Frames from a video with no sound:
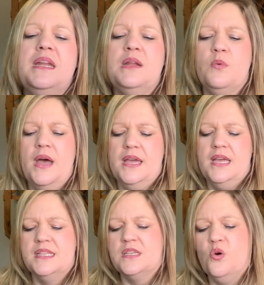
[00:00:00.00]
But
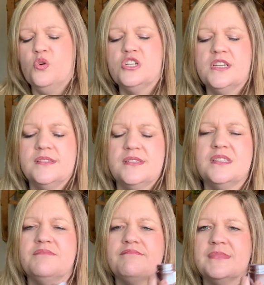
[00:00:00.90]
anyway, it's
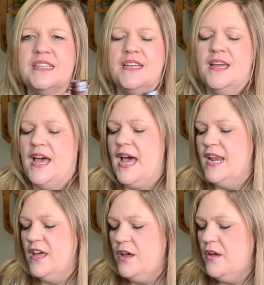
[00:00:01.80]
gorgeous.
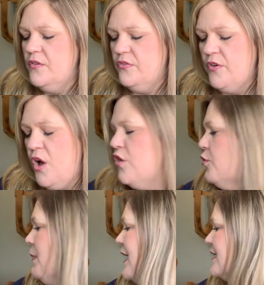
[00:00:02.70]
I love
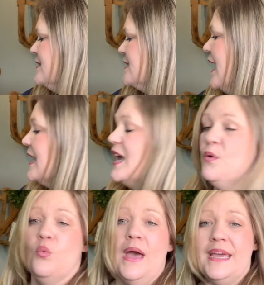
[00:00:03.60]
all their micas. I
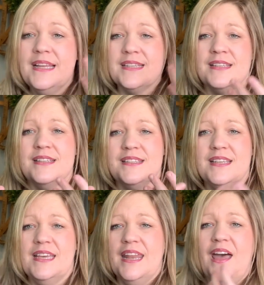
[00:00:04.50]
can't wait
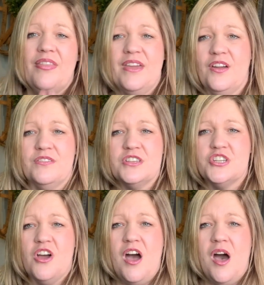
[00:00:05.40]
to get out there in
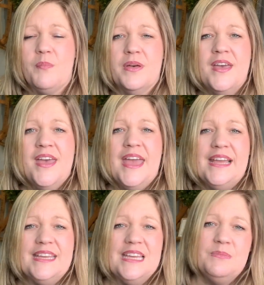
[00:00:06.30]
the shop
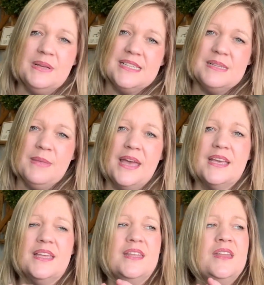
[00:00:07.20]
and get busy
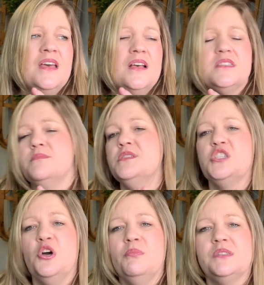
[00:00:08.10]
making some
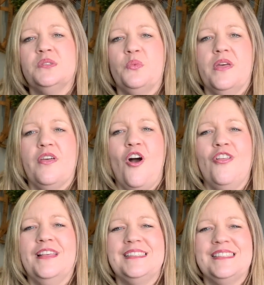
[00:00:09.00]
soaps with
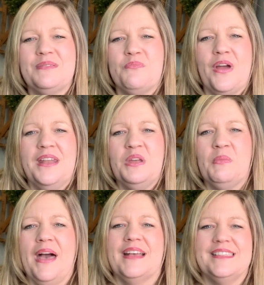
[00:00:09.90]
all these brand
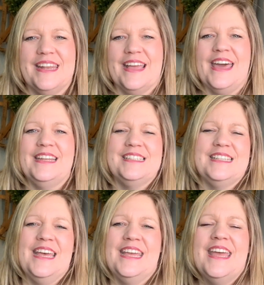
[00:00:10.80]
new micas that I got
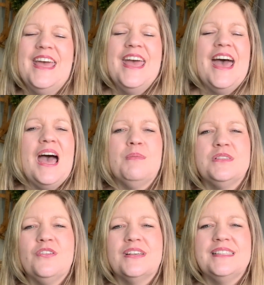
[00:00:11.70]
in today.
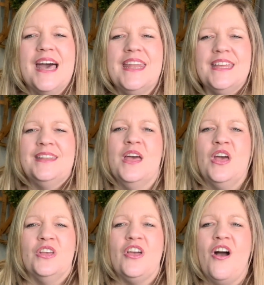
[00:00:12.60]
I'm so excited.
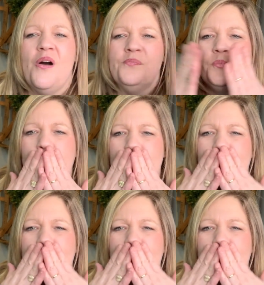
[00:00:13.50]
Y'all,